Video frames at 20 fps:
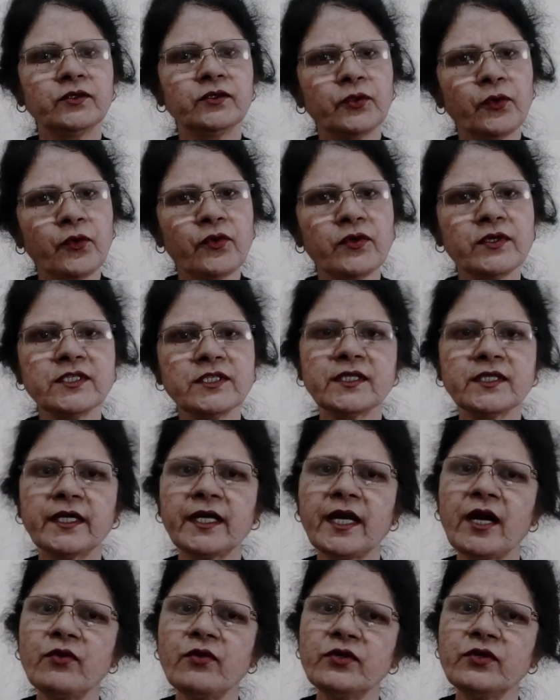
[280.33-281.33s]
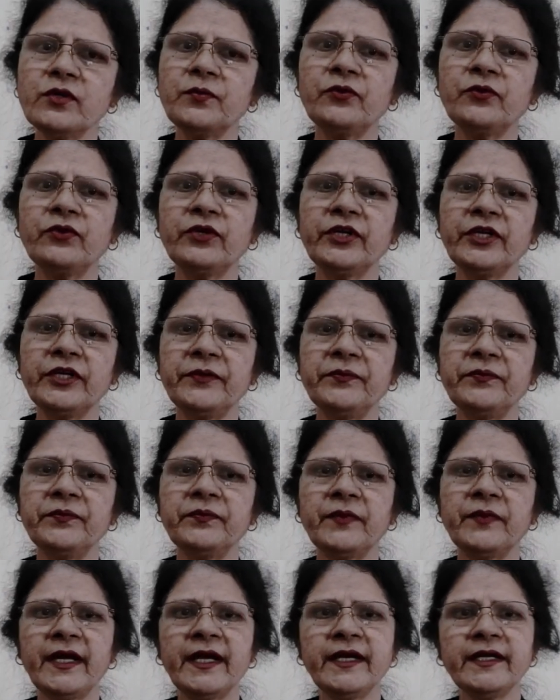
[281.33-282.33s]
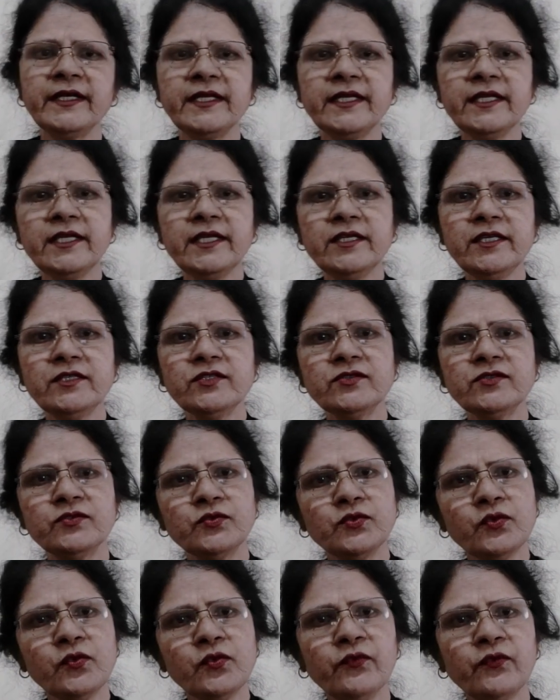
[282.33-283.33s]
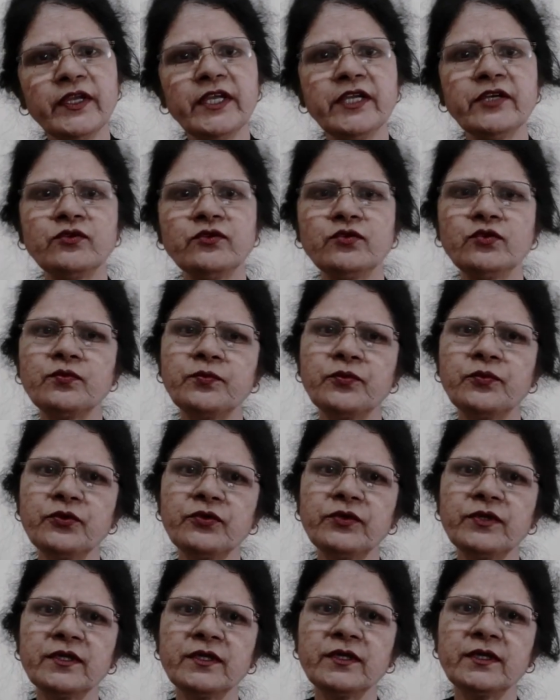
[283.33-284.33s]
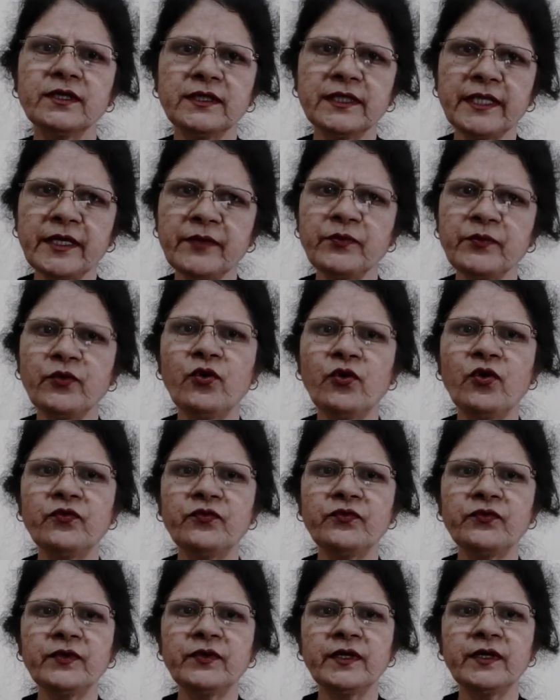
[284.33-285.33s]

Thoughts crowd upon him, and he is too weak to put them off.